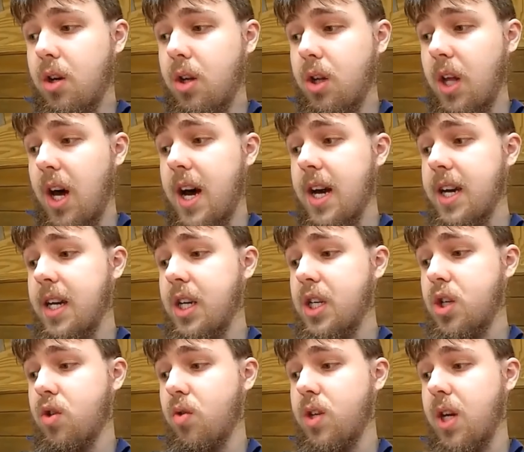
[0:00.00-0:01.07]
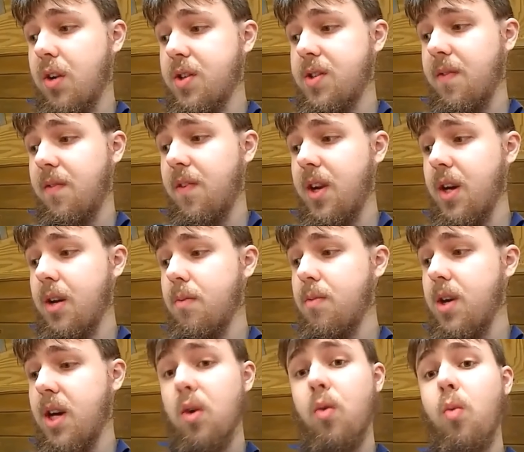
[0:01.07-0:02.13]
lies or tells a fib,
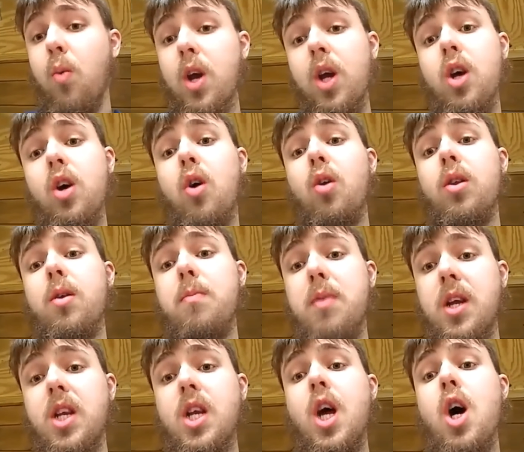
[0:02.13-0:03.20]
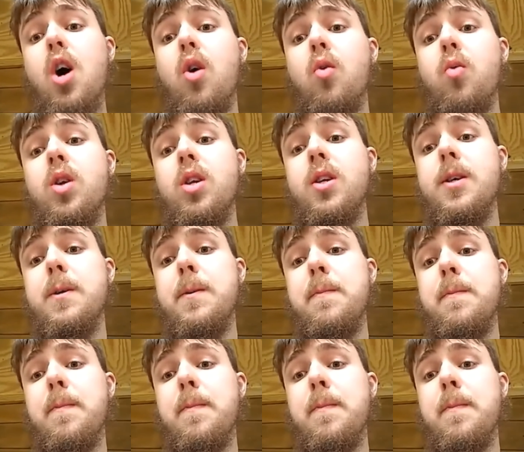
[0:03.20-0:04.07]
it will be known